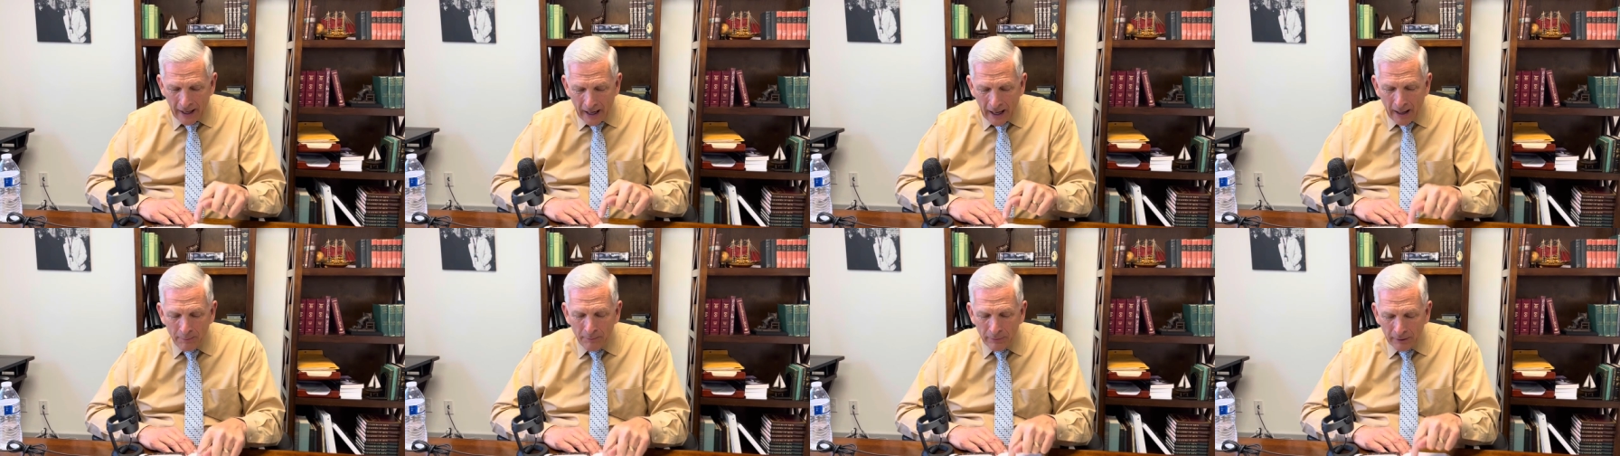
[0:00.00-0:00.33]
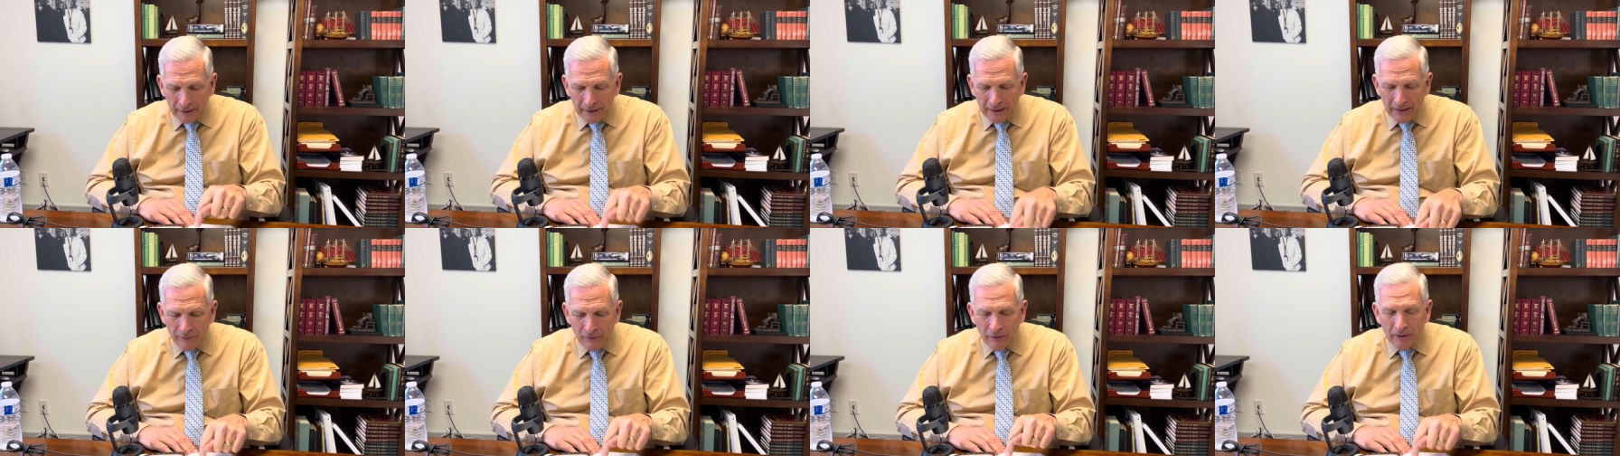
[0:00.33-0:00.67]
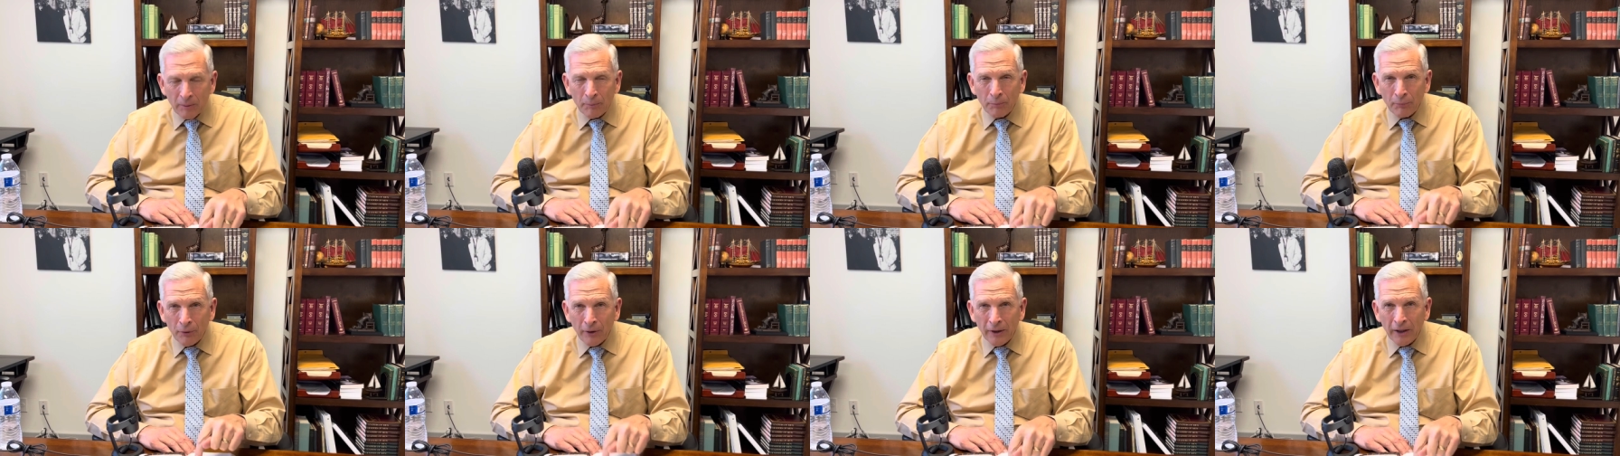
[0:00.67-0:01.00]
I'm believing the
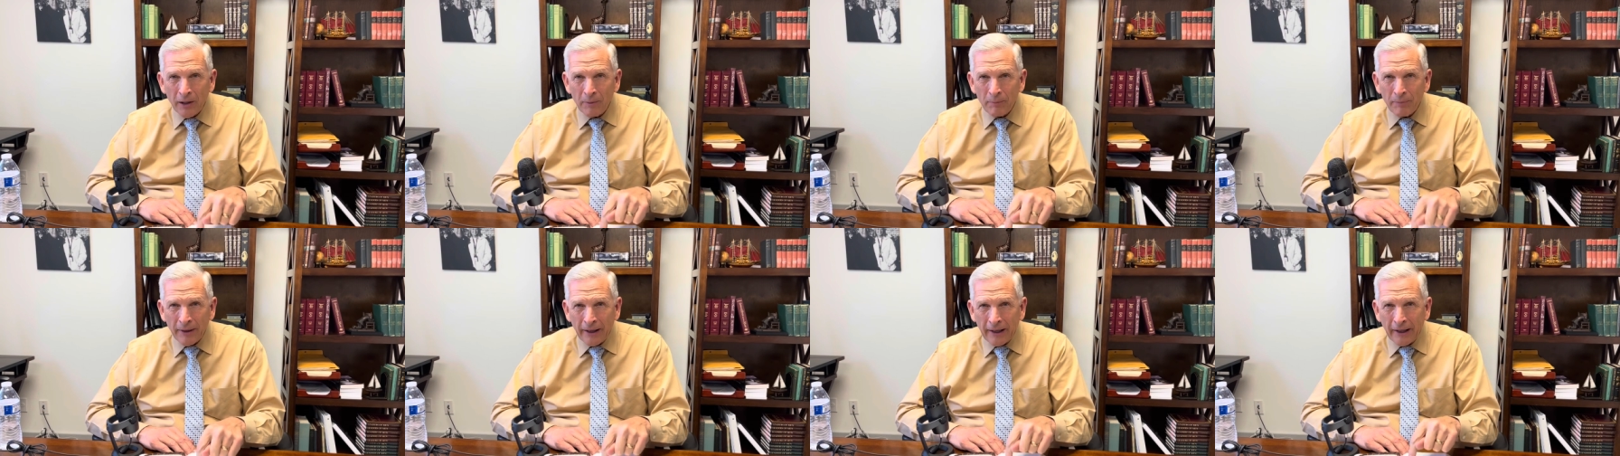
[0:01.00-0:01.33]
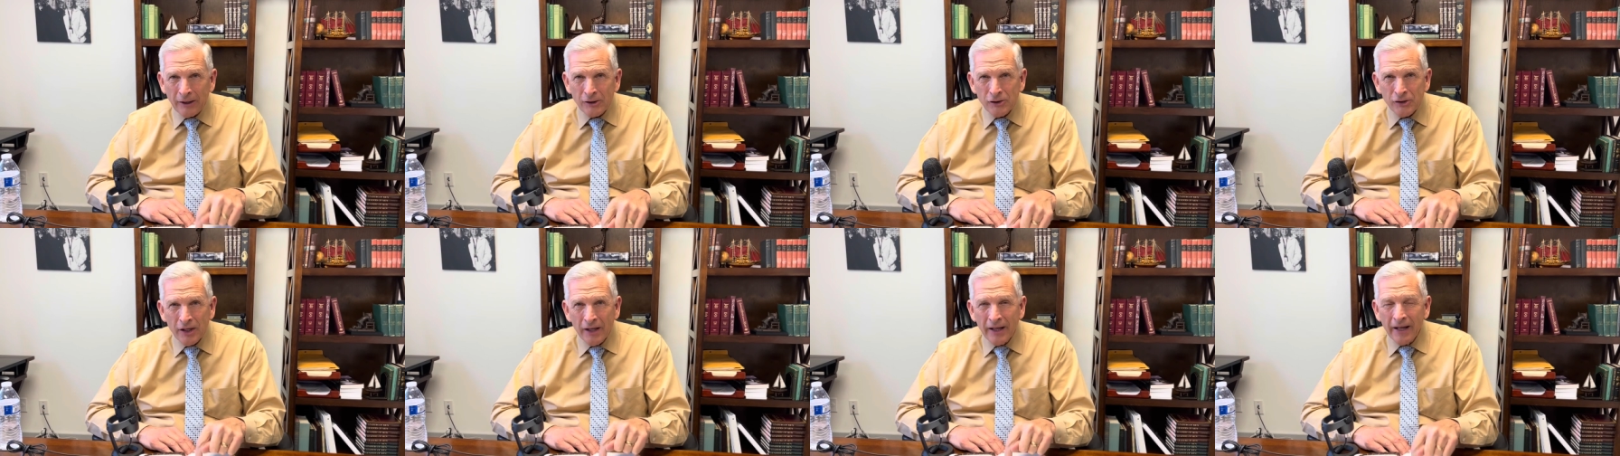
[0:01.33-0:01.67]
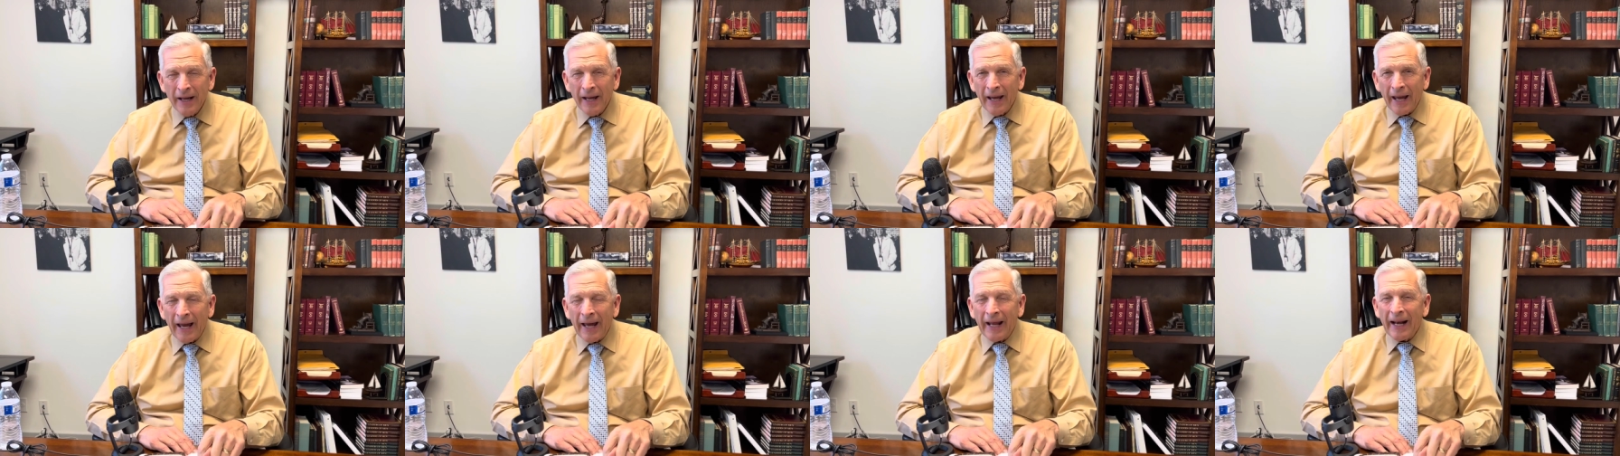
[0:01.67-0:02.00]
printed page
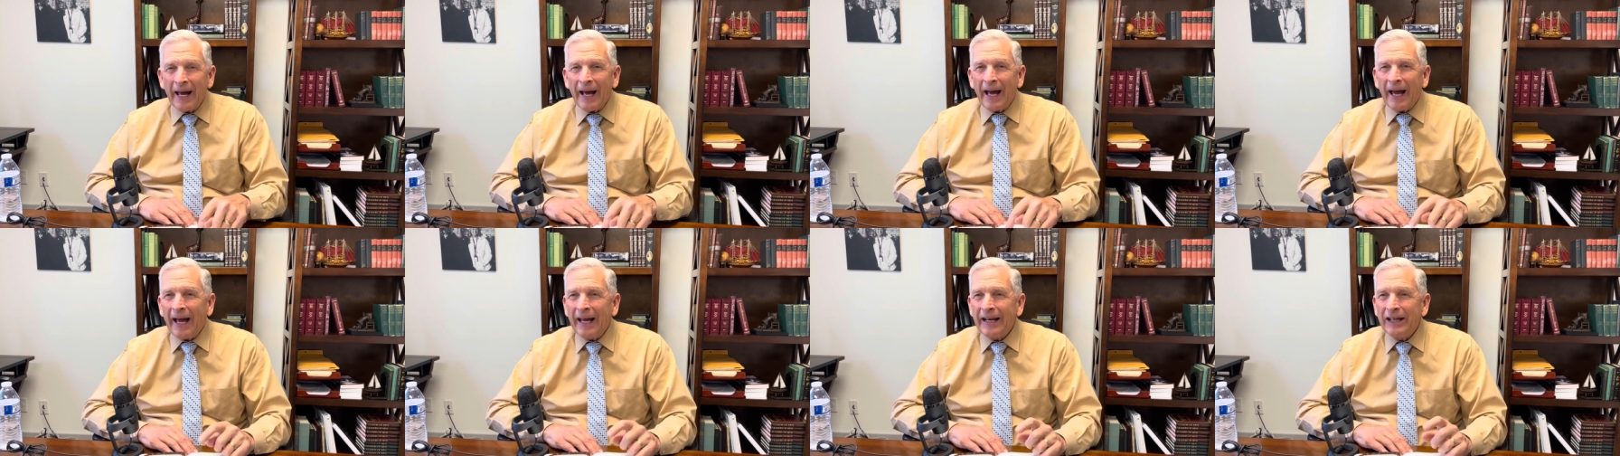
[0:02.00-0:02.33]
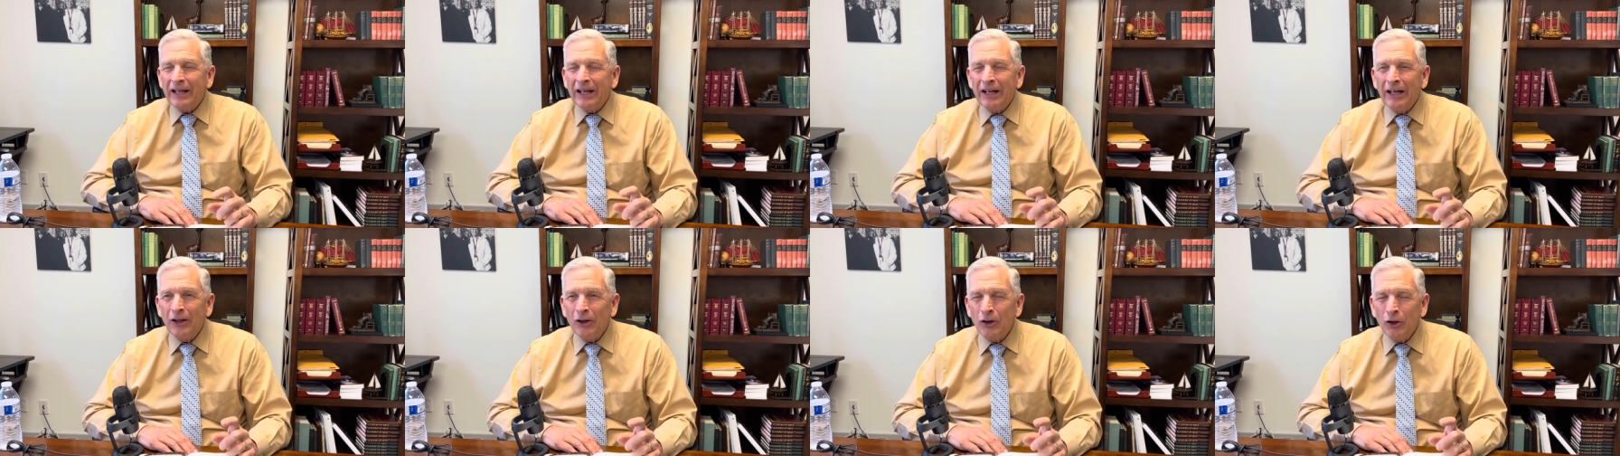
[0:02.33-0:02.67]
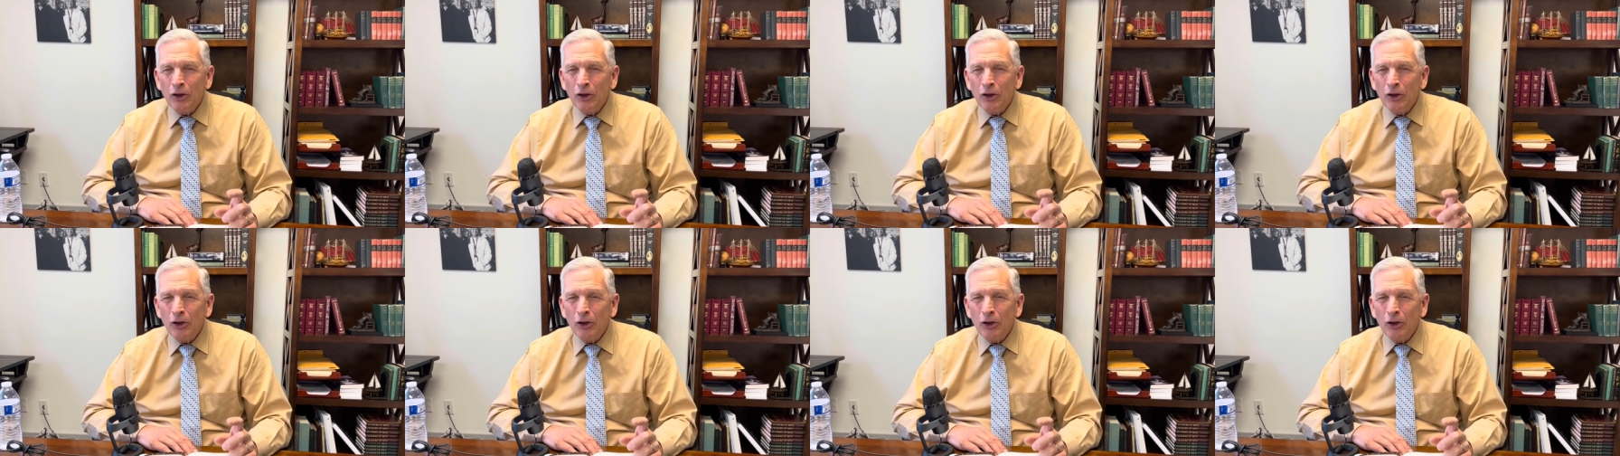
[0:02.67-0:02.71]
and I didn't